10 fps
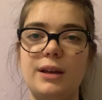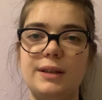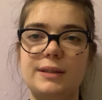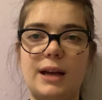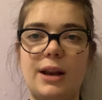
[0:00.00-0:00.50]

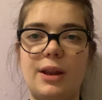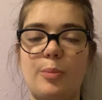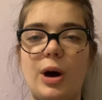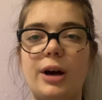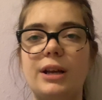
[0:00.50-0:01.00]
side of the
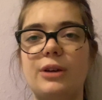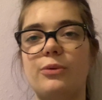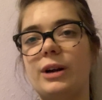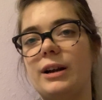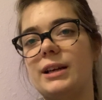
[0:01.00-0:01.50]
body,
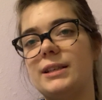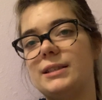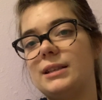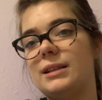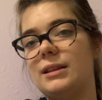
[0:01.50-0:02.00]

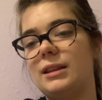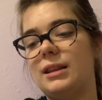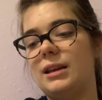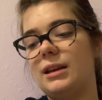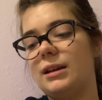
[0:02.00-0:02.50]
whereas
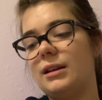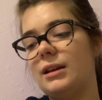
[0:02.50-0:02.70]
the